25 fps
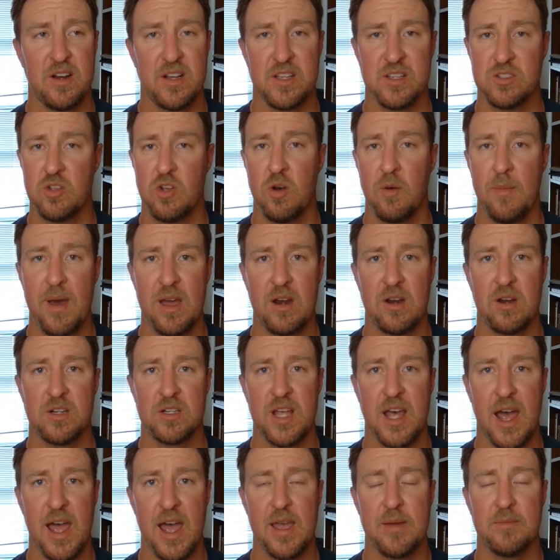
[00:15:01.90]
is no better
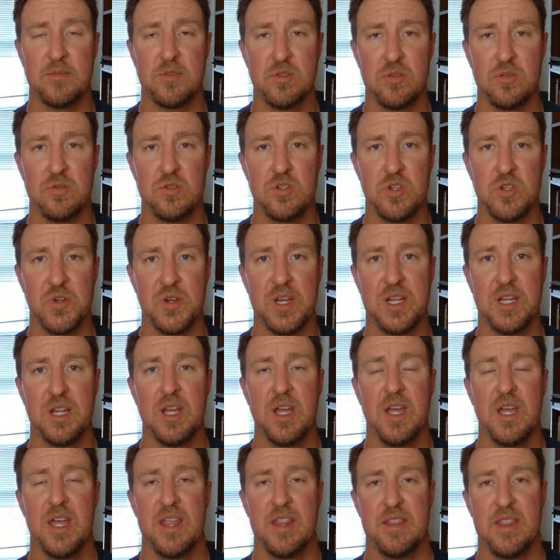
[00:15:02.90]
time to do it
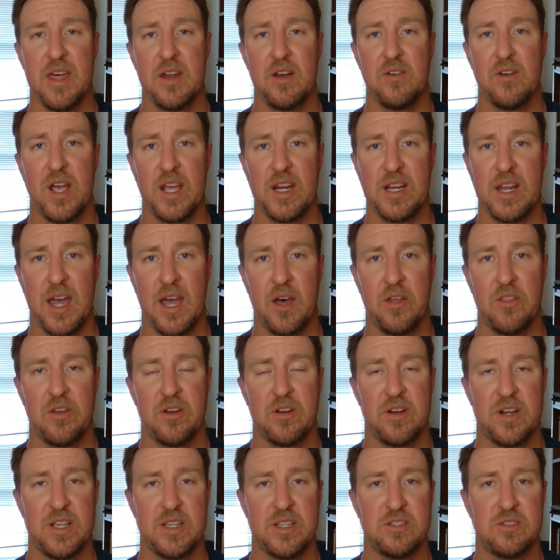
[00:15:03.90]
than right now.
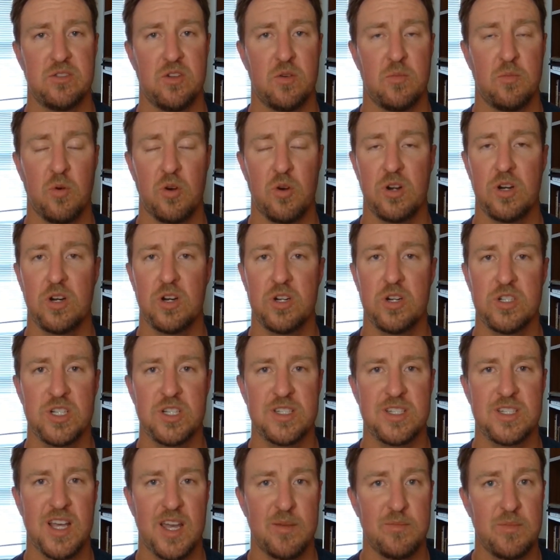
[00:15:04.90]
There is no more
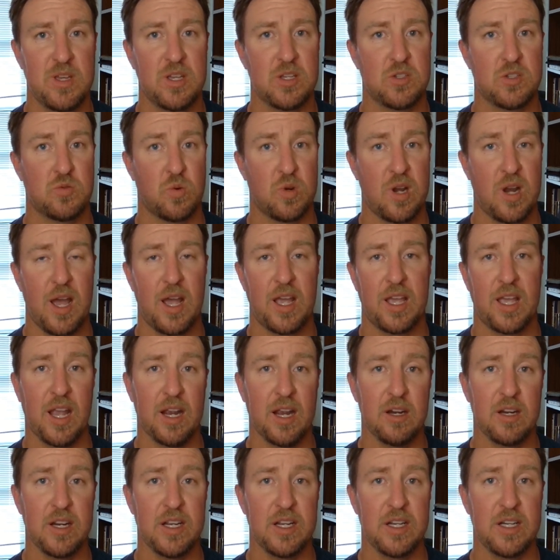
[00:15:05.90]
urgent time, because we're not
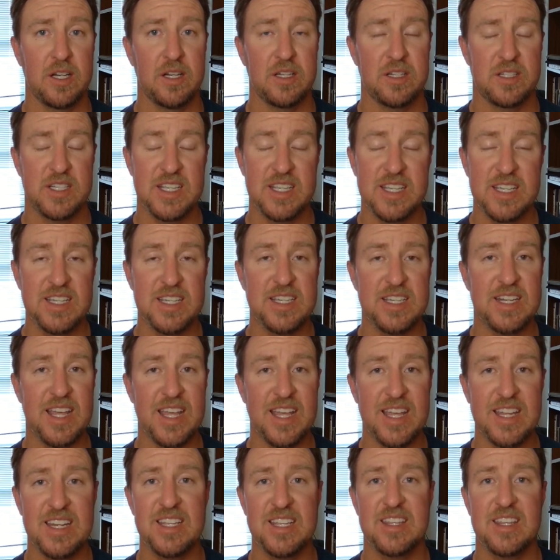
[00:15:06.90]
guaranteed
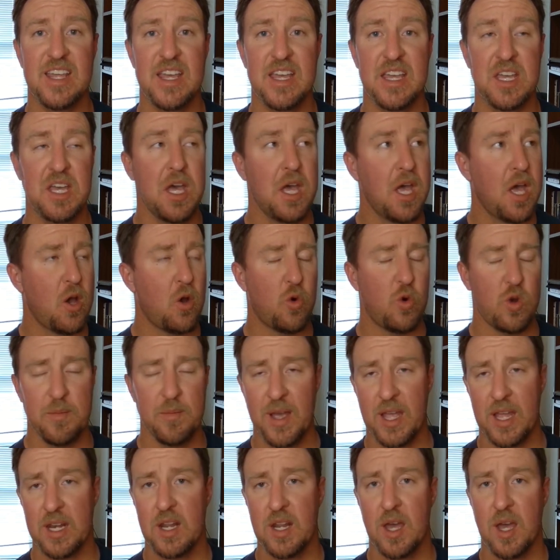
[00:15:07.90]
anything. We
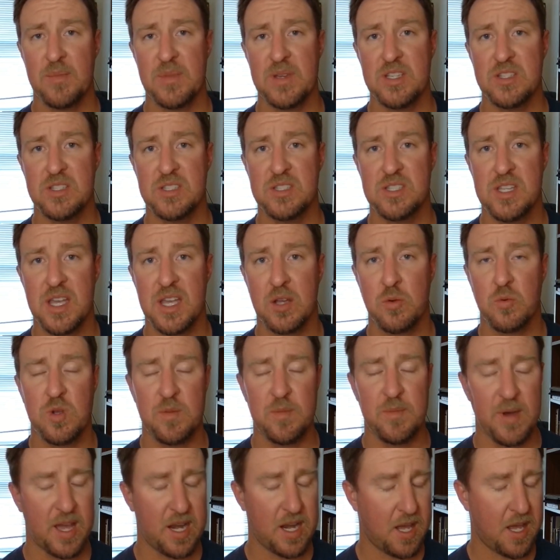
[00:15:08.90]
might not be sick. We
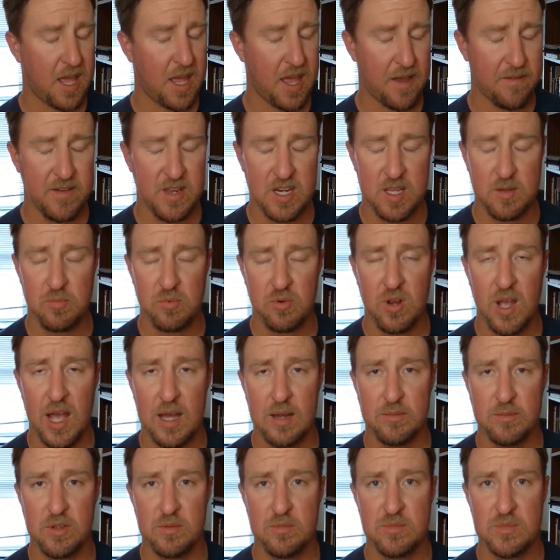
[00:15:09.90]
might not have any
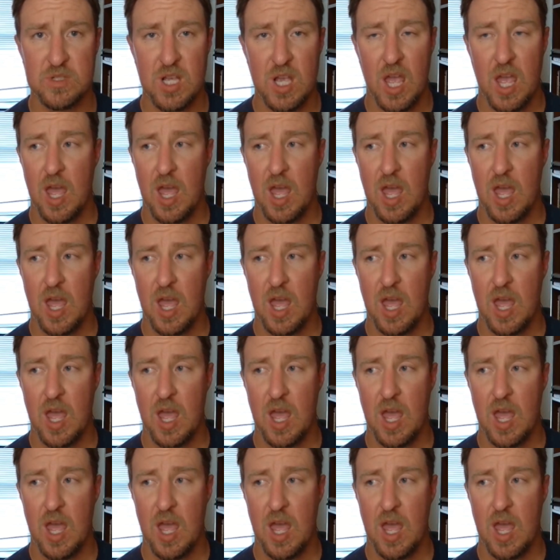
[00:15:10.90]
problems.